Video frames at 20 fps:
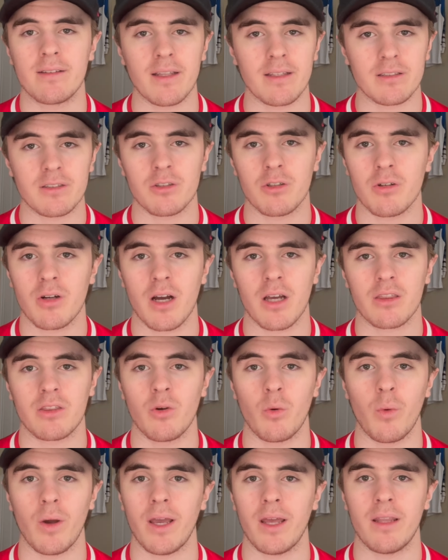They still got
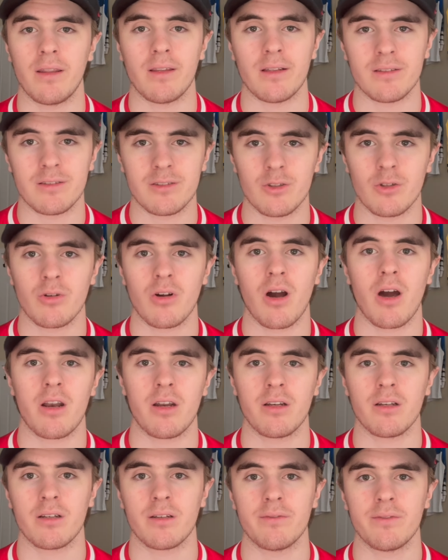the win. They still got it
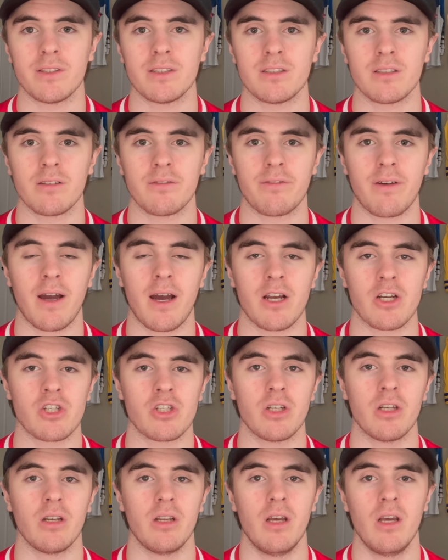in convincing
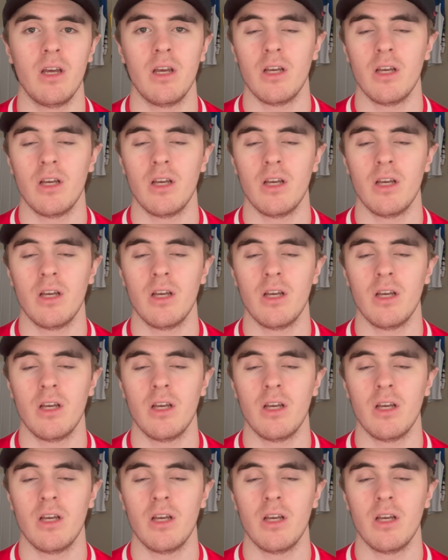fashion,